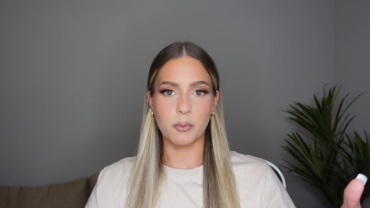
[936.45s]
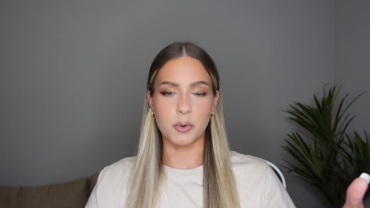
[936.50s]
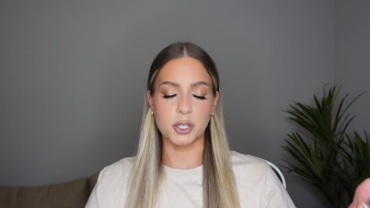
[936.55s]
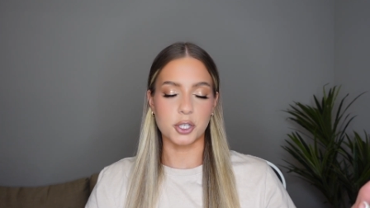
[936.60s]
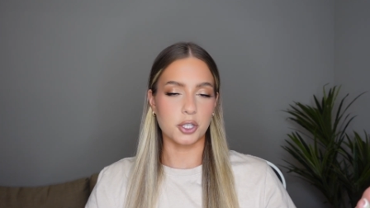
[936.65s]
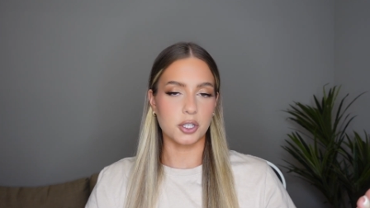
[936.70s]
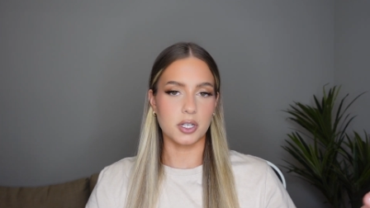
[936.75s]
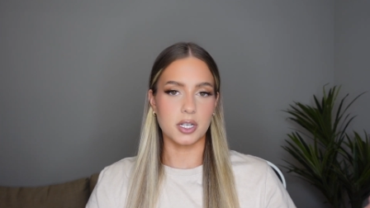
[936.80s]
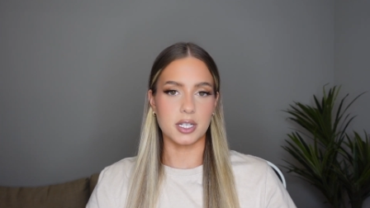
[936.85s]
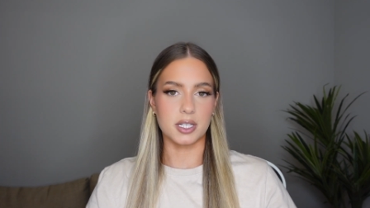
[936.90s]

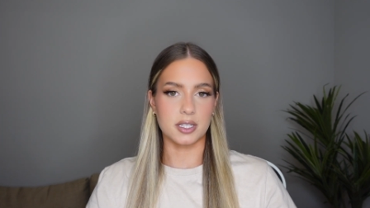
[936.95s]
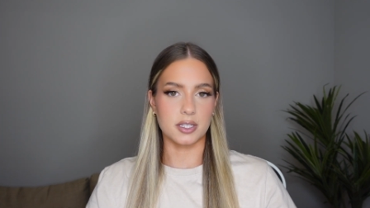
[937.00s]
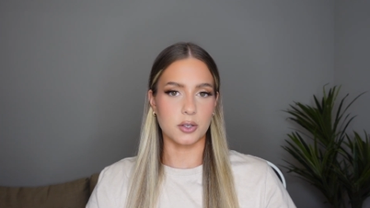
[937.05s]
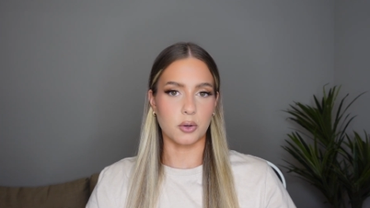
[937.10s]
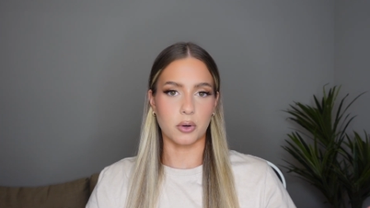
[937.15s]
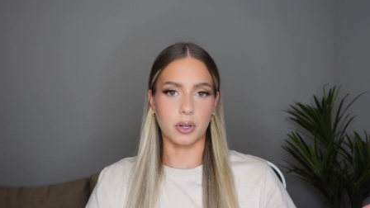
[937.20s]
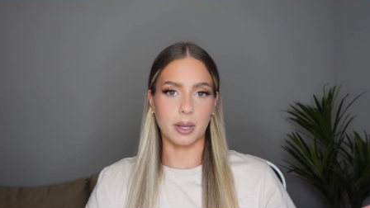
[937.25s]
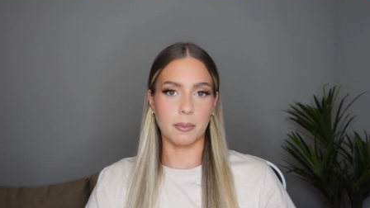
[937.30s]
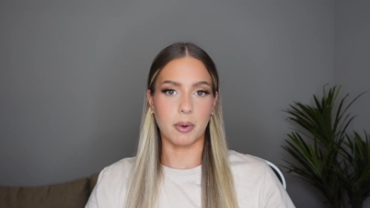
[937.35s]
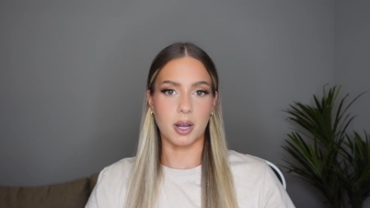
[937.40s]
which is
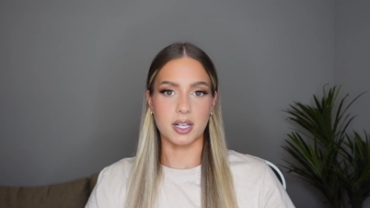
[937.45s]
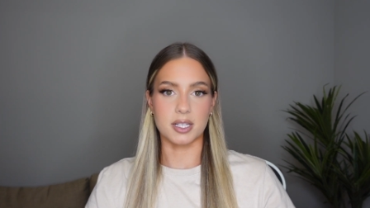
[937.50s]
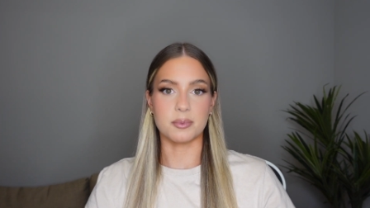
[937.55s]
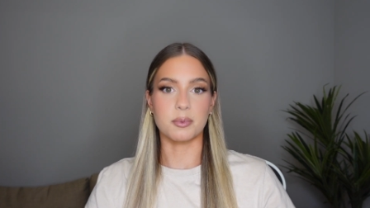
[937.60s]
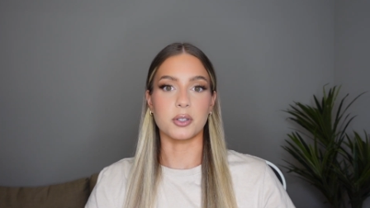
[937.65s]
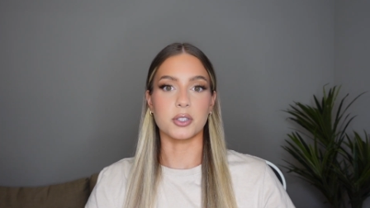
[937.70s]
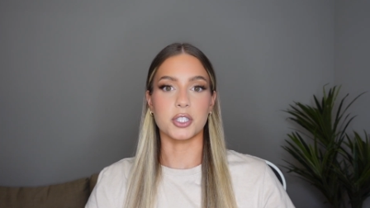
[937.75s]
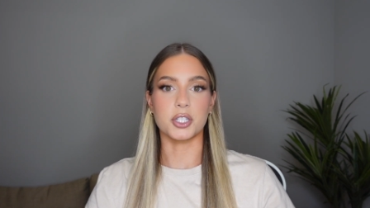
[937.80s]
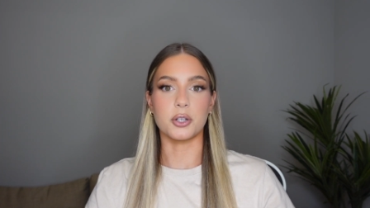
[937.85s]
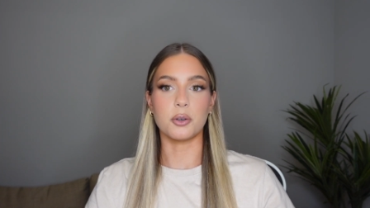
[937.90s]
totally
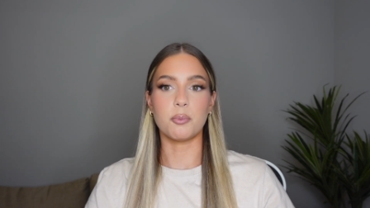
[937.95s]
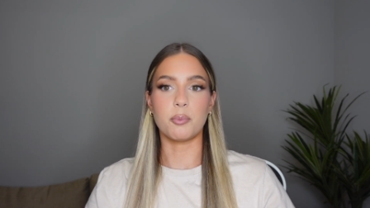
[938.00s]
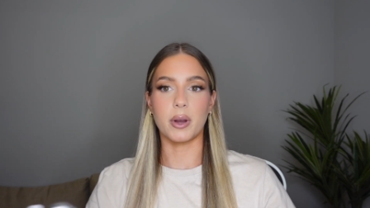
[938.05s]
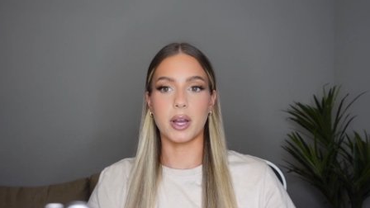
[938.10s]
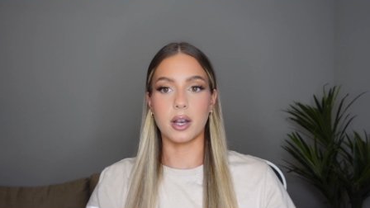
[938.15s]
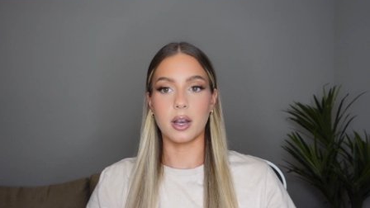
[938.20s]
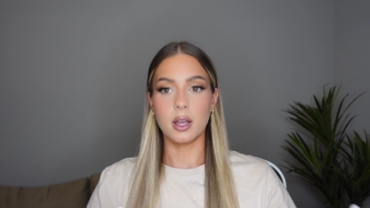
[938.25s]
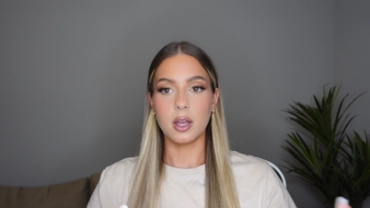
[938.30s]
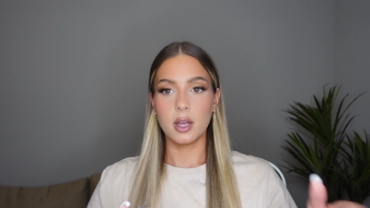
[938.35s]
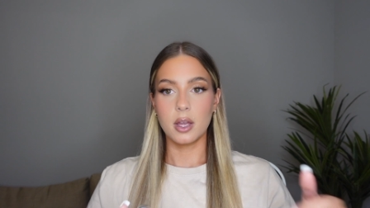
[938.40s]
possible too.
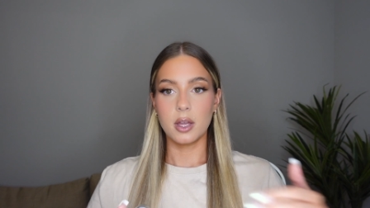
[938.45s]
But